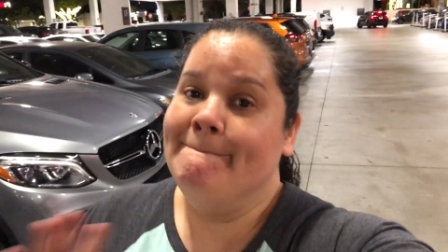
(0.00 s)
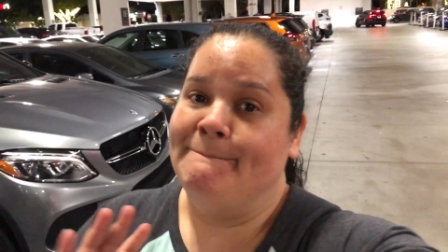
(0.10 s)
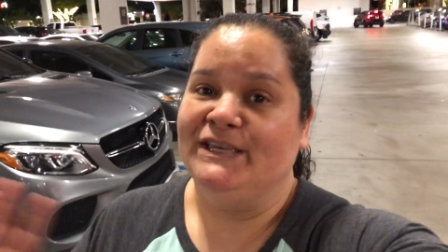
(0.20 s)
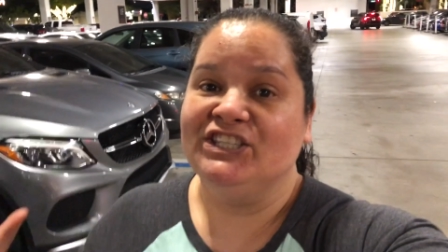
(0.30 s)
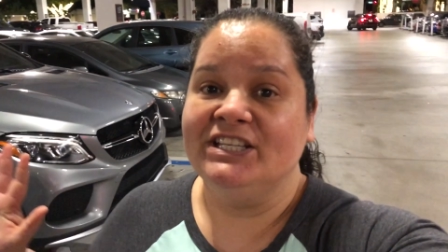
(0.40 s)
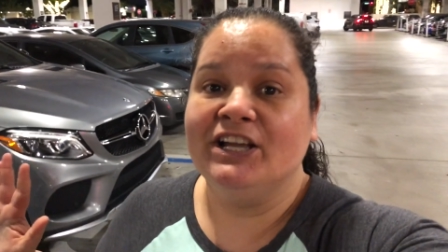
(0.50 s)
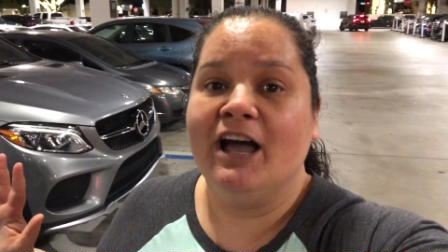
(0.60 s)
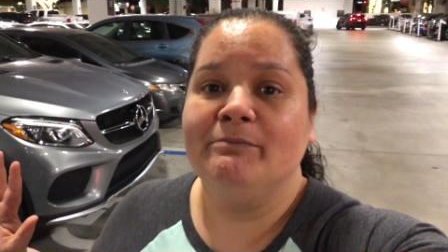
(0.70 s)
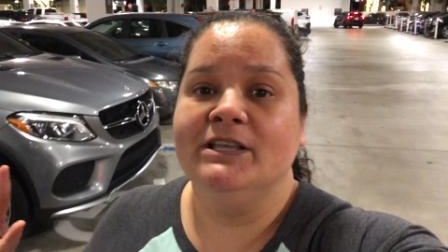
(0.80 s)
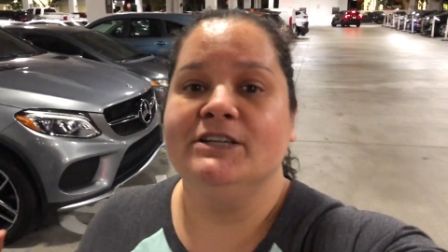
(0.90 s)
Mission
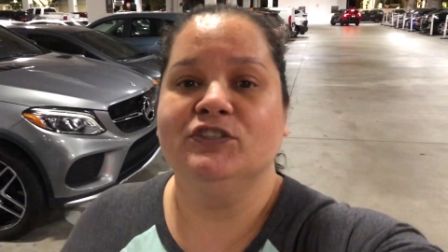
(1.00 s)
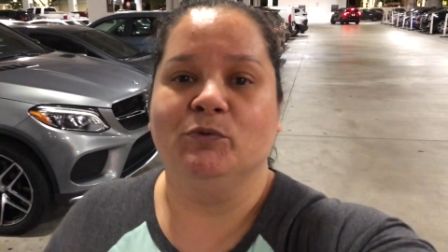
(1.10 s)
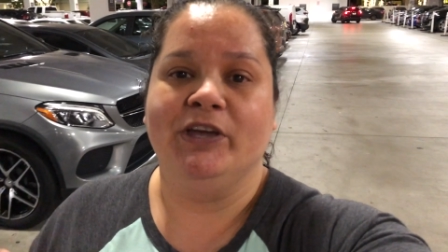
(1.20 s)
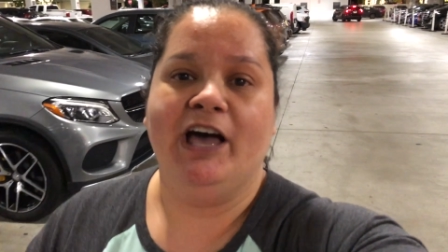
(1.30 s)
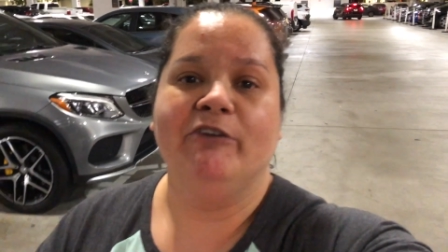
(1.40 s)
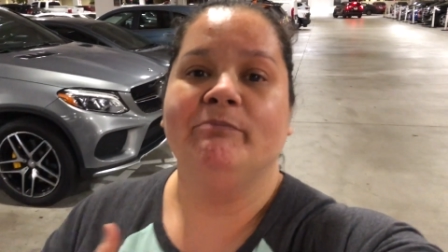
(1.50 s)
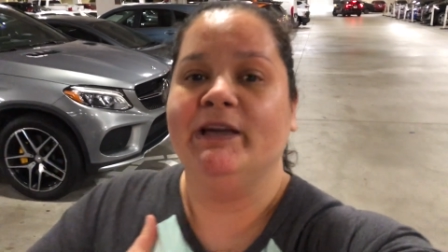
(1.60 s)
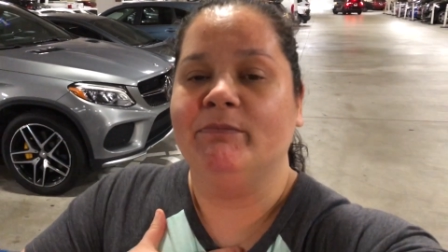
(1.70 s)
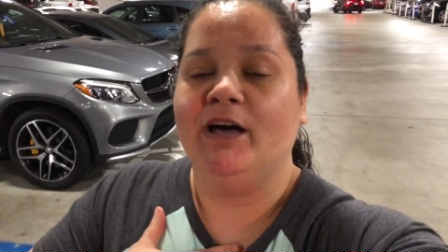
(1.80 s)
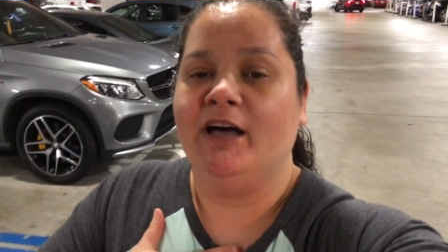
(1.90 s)
accomplished. We helped
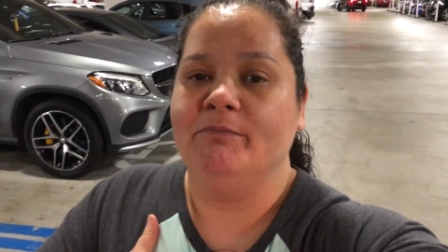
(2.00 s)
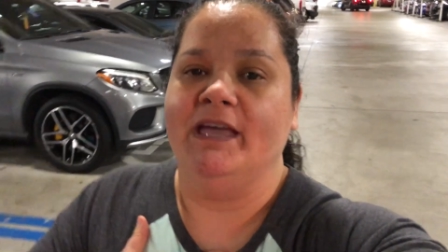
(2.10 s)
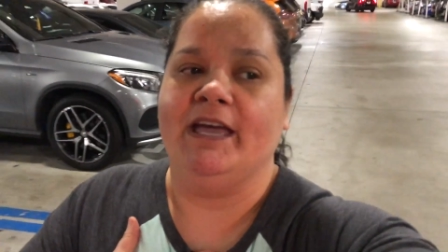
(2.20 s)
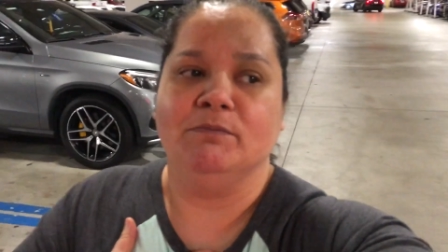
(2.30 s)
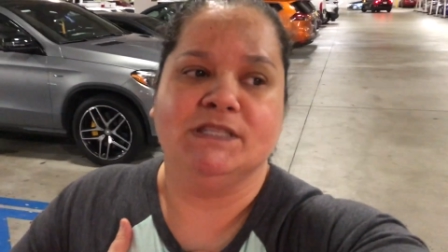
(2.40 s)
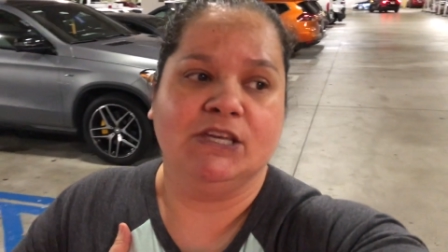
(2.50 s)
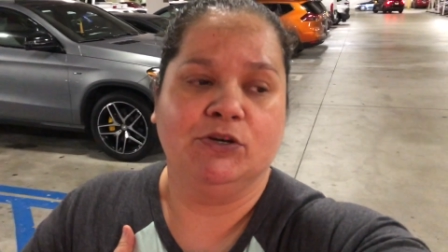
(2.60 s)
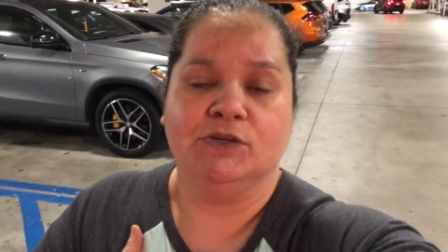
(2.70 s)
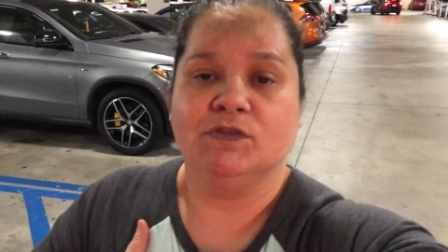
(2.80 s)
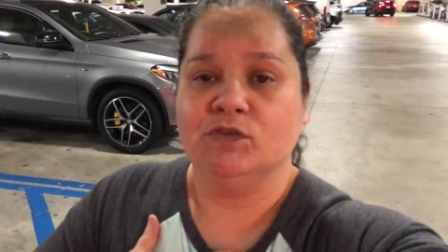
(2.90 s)
my mom empty
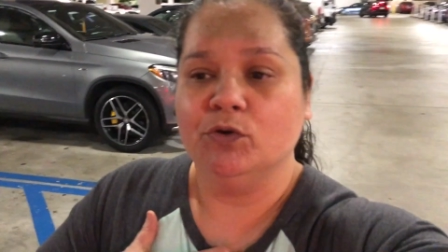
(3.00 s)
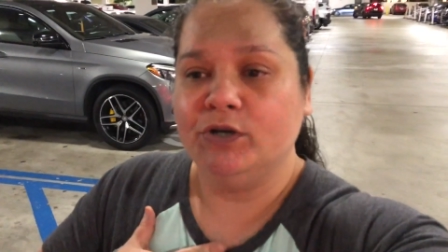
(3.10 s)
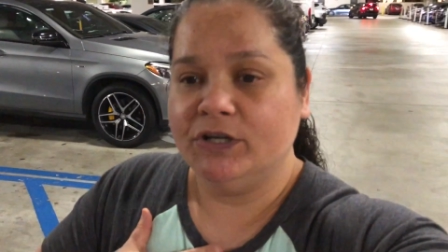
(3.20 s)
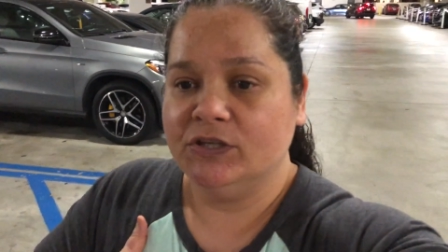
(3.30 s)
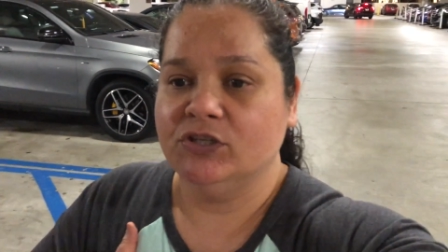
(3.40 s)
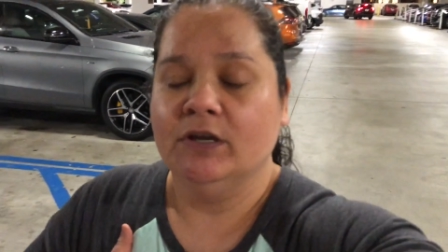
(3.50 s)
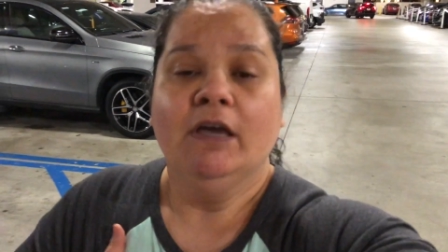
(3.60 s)
her storage,